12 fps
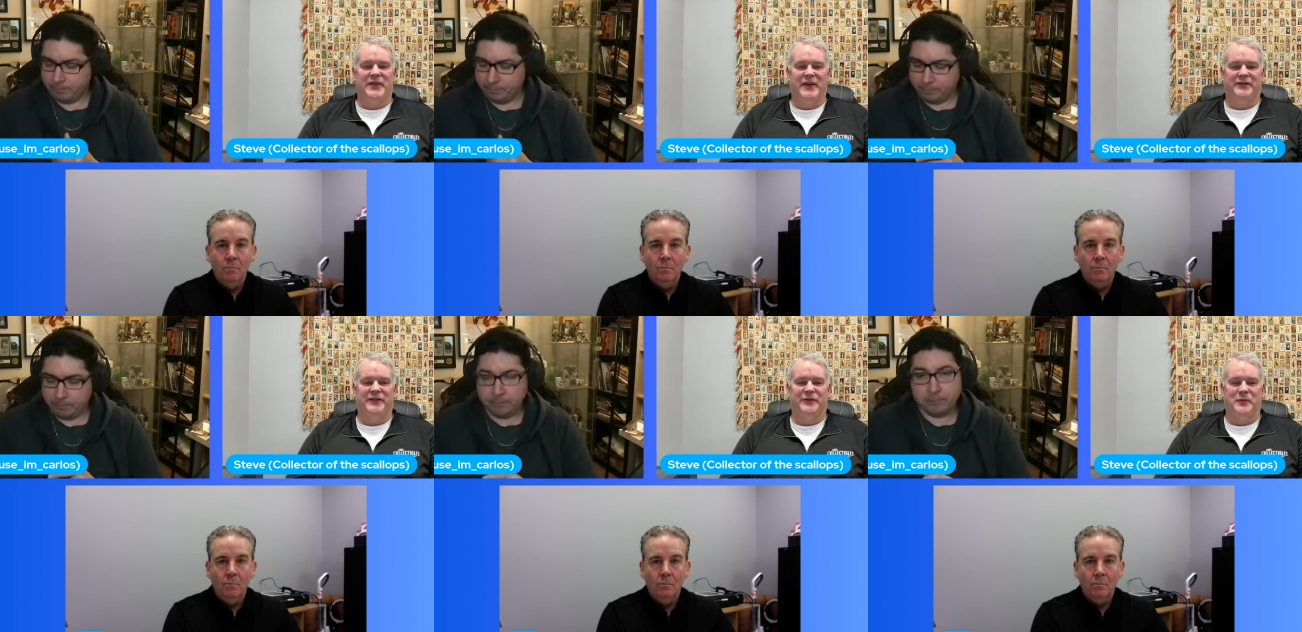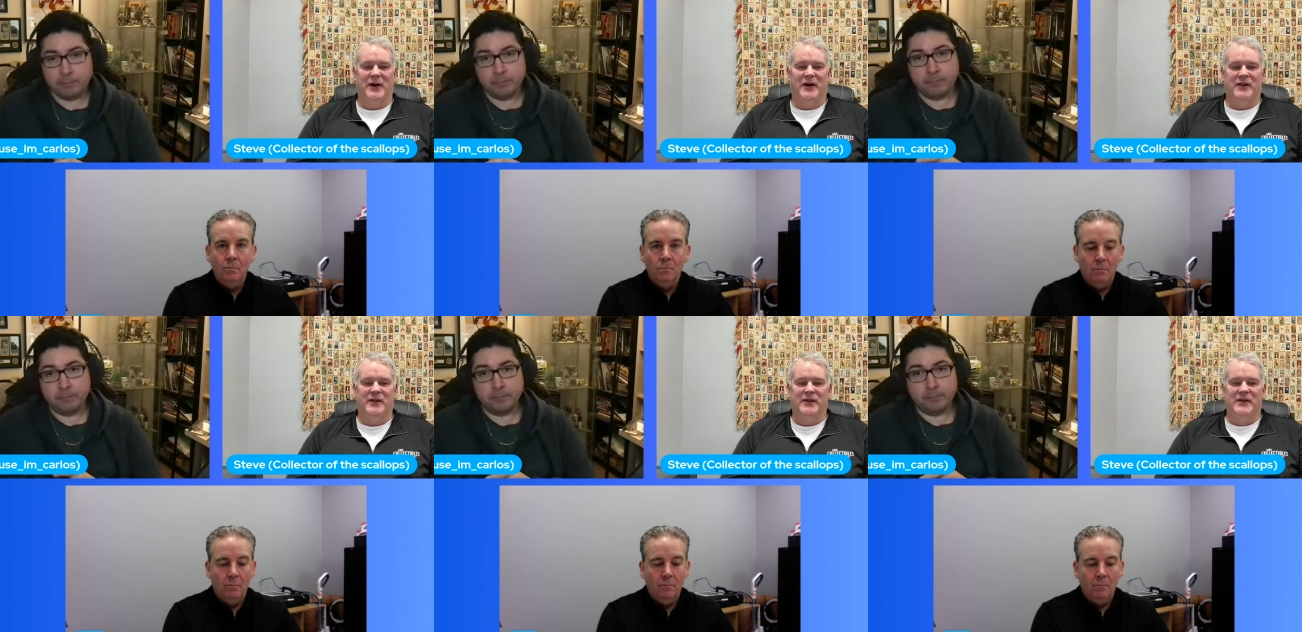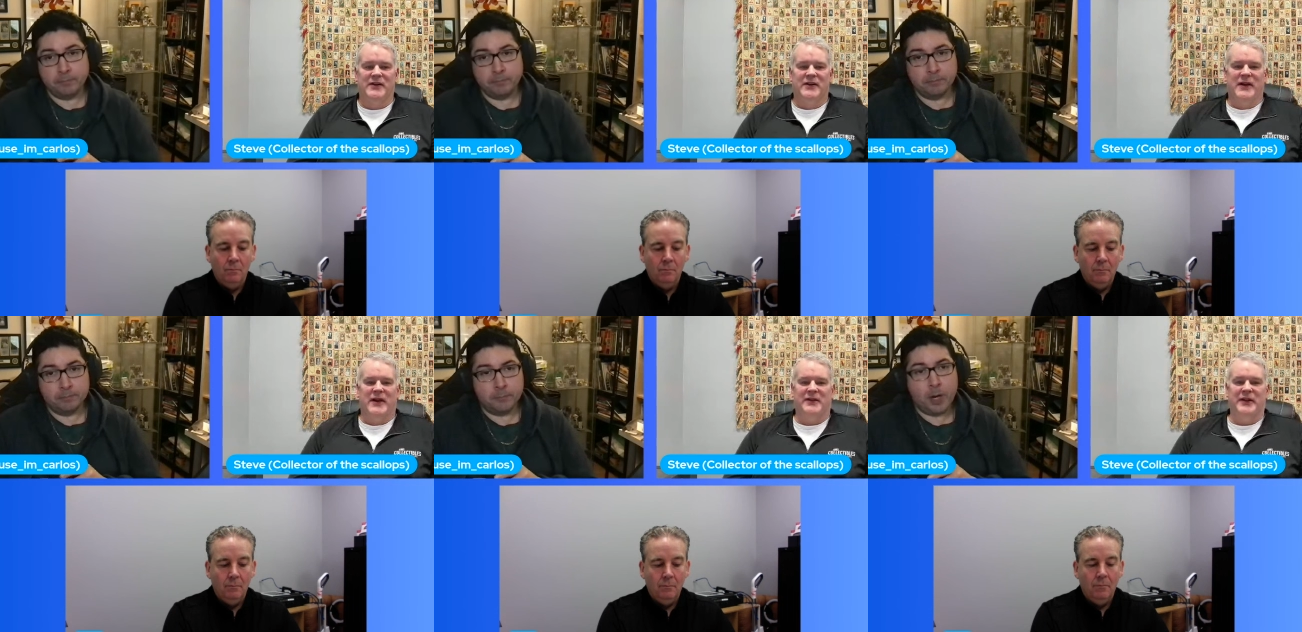Speaker 1: this as well,
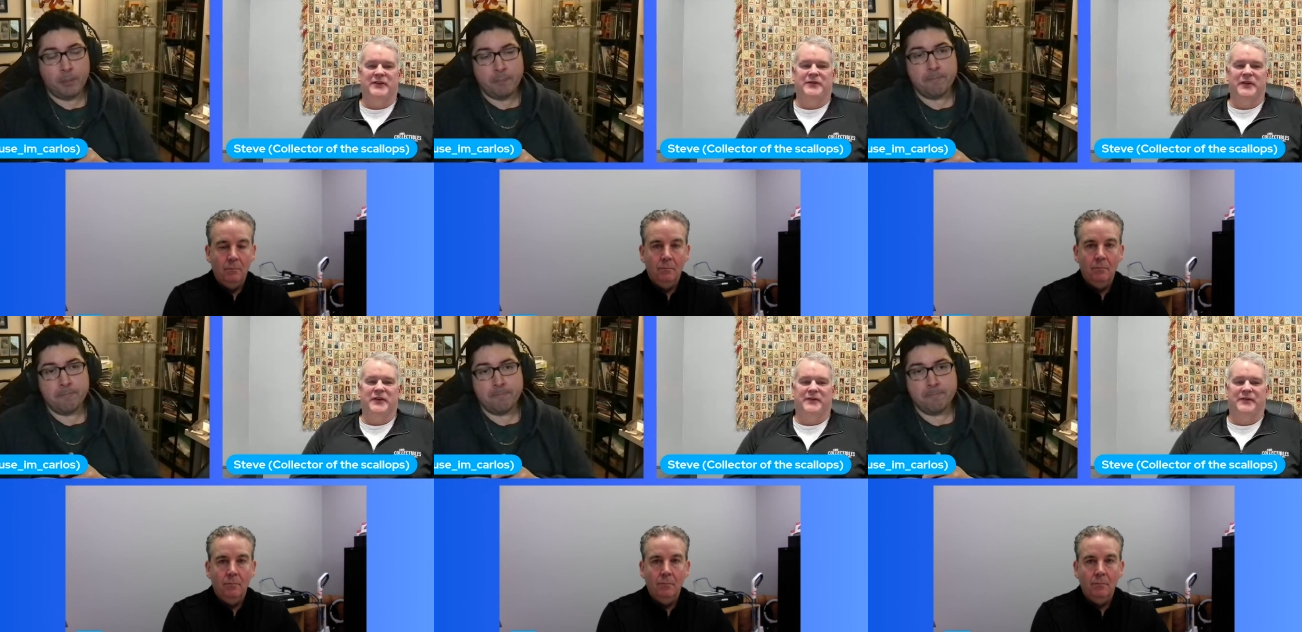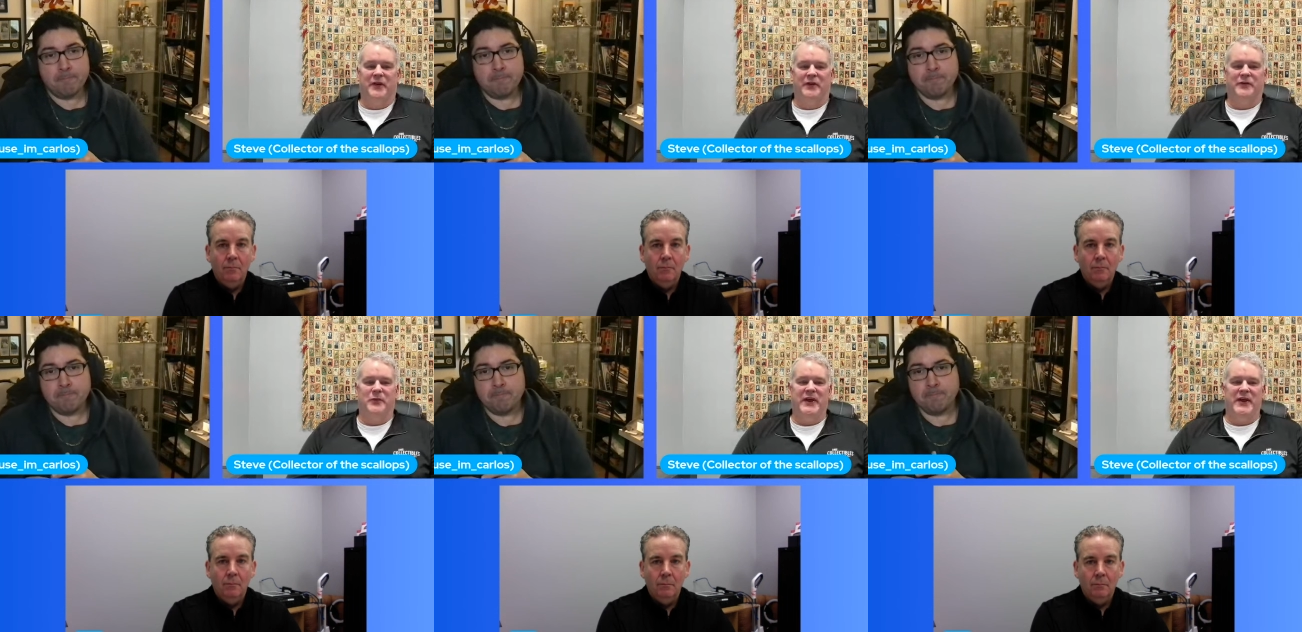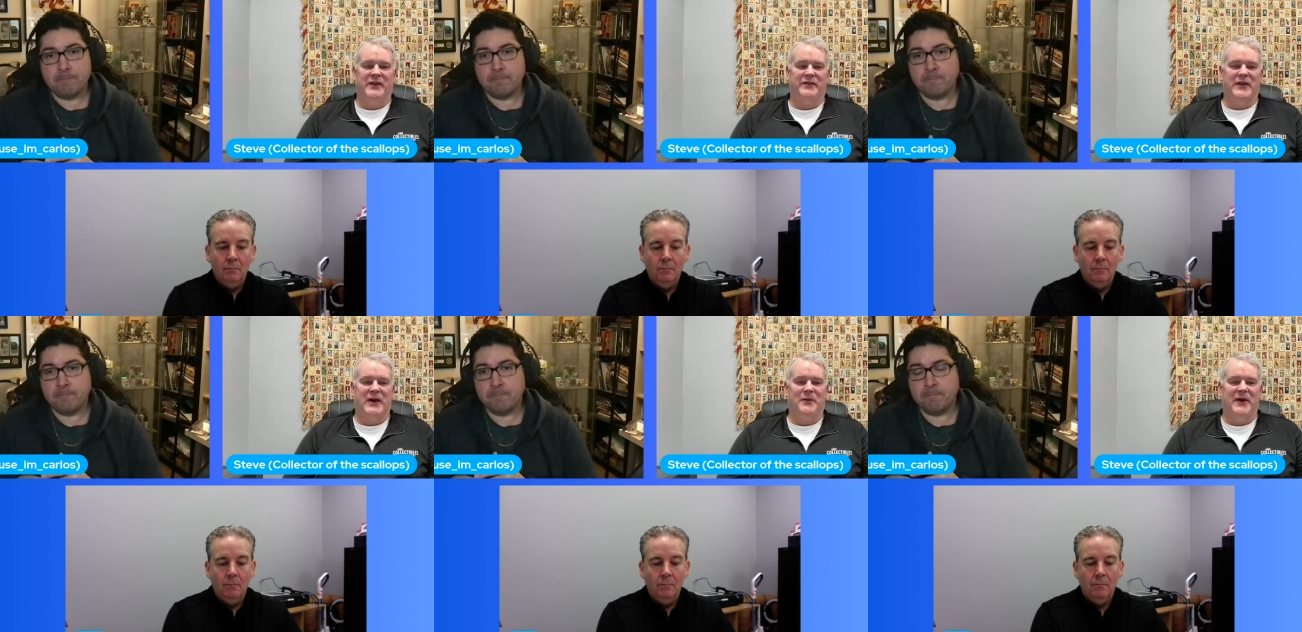at least for the first week.
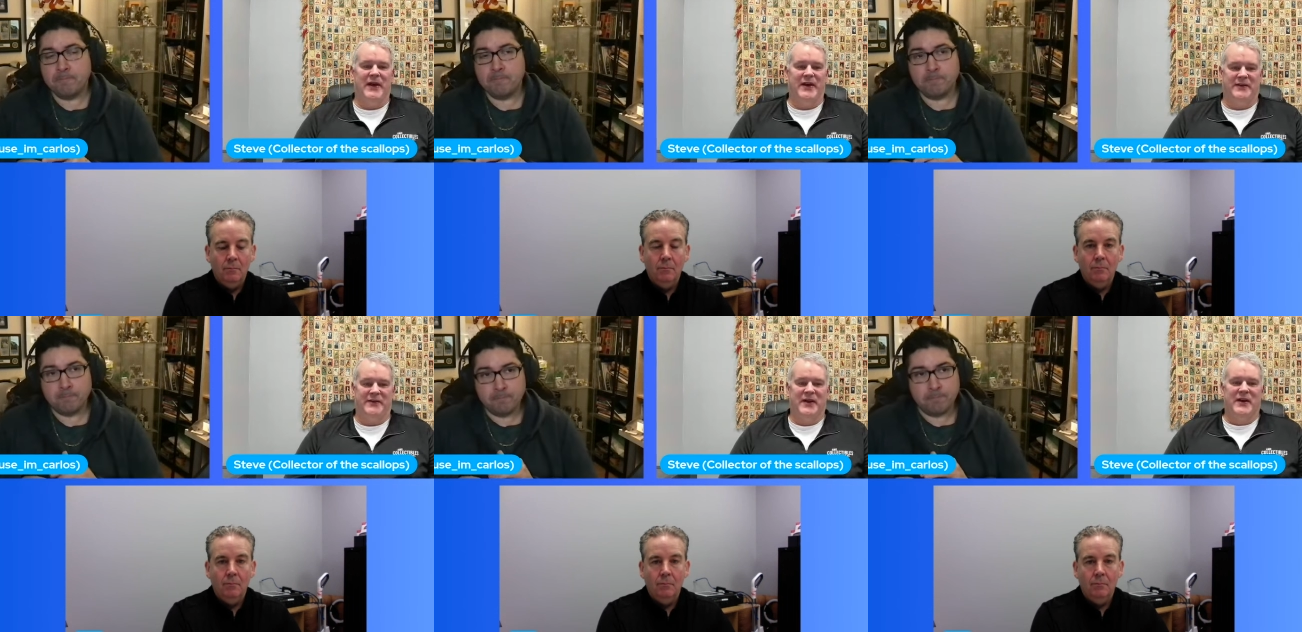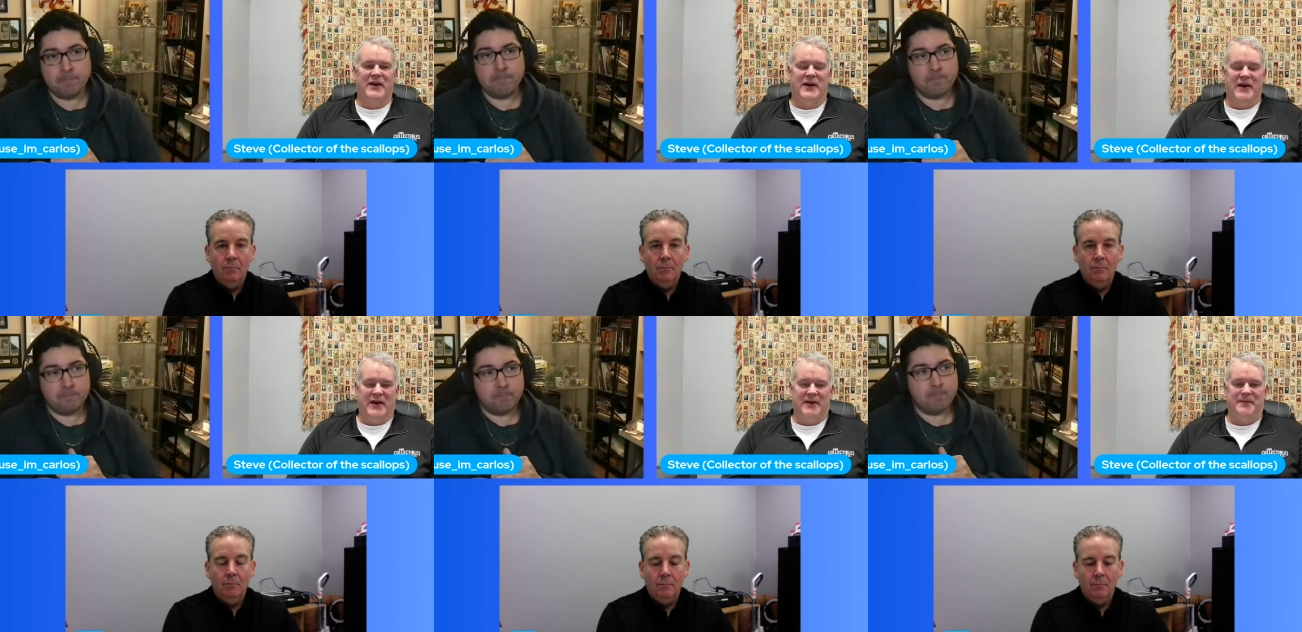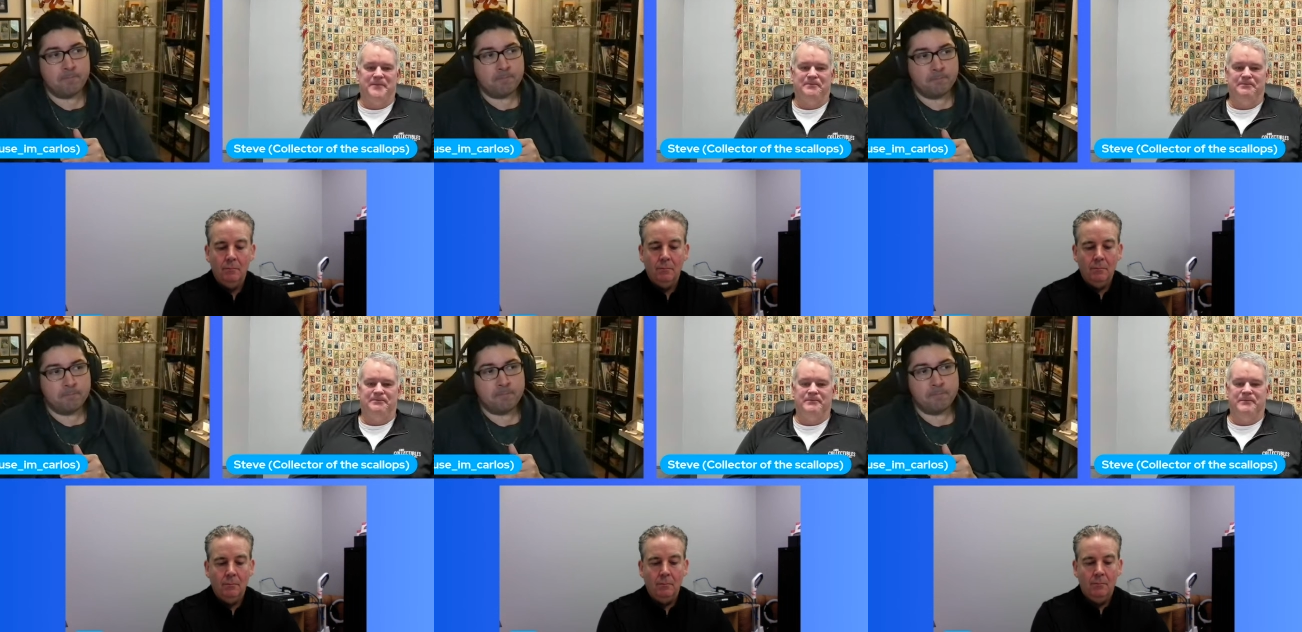That way,
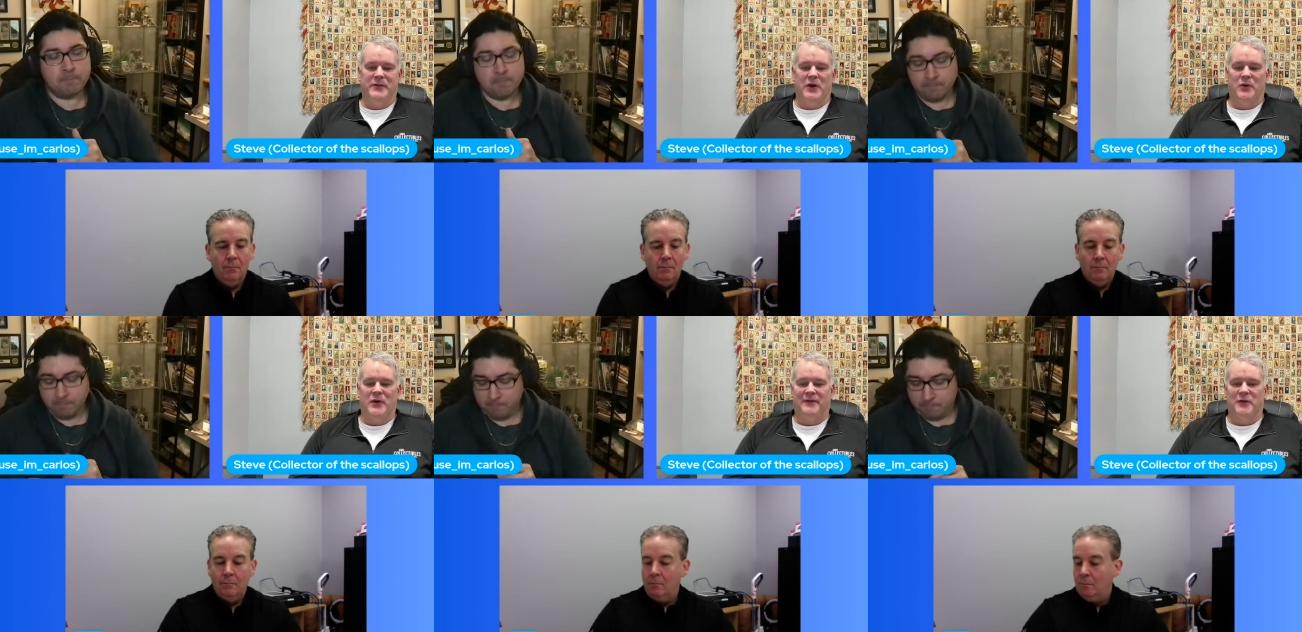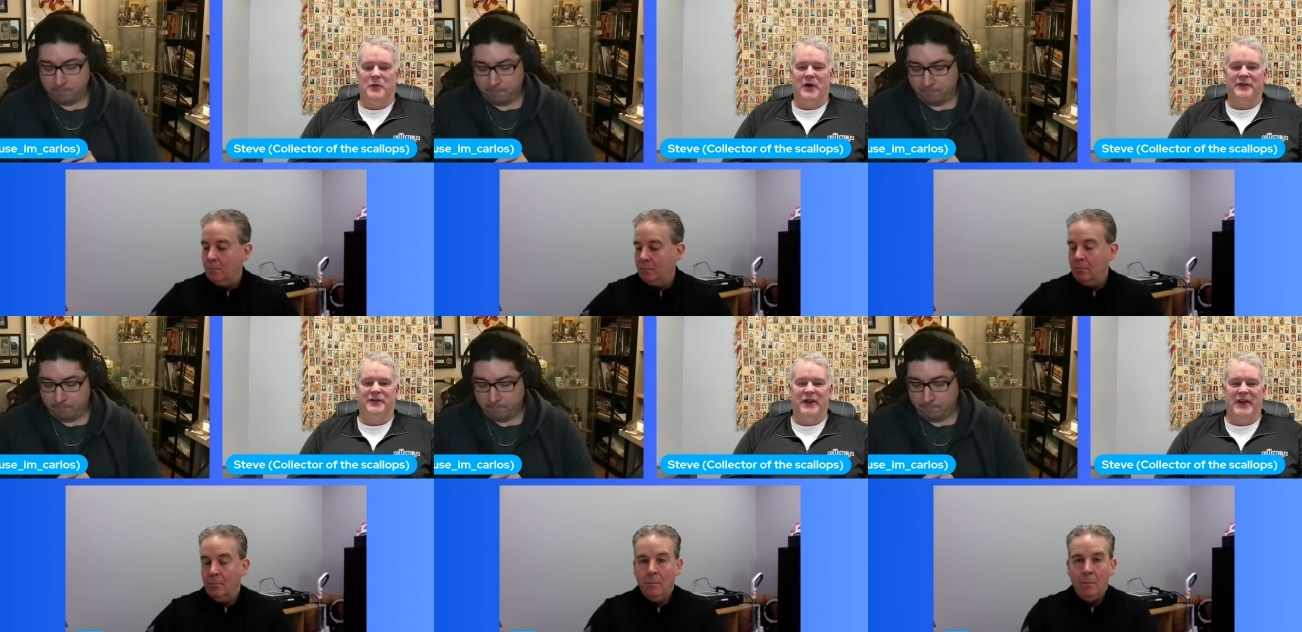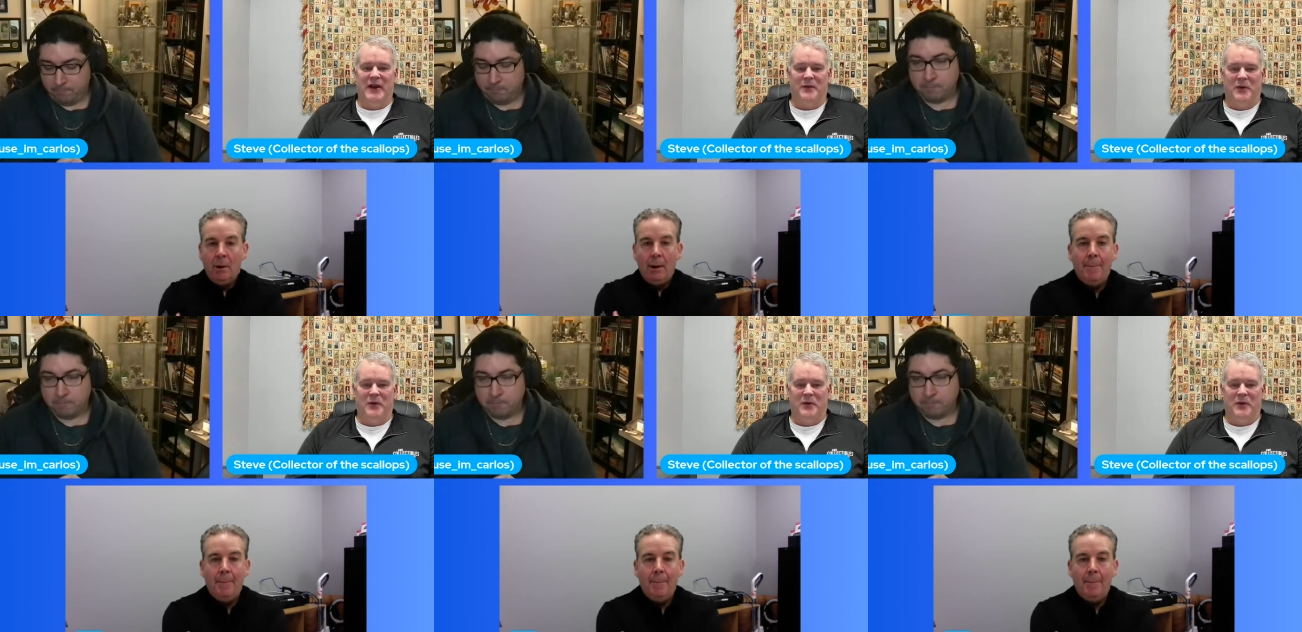um, you know, whoever wants to get